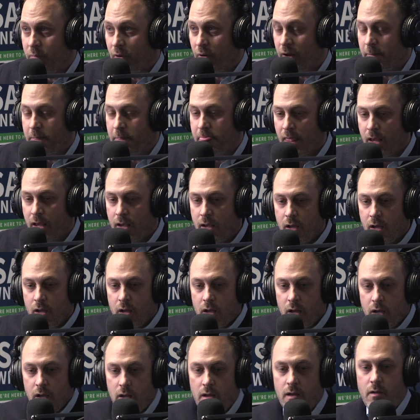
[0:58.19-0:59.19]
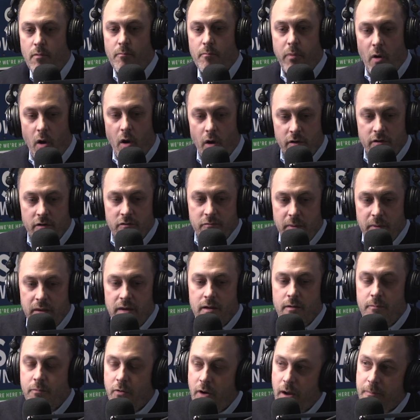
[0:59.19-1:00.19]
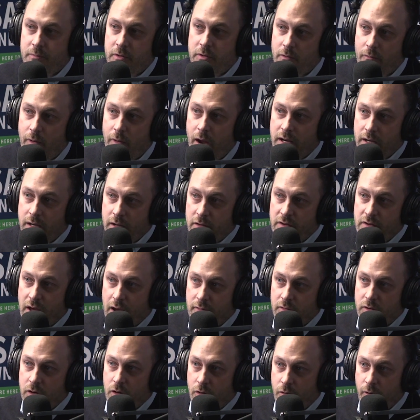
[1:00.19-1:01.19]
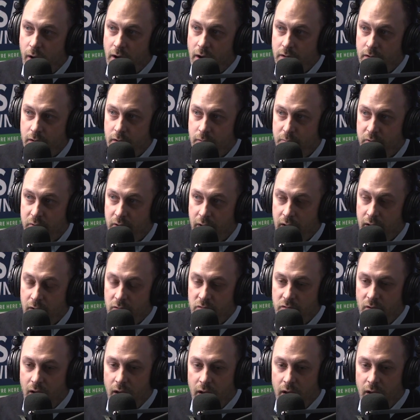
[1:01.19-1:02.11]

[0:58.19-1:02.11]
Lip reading: But part of being prepped and ready is having your credit in place.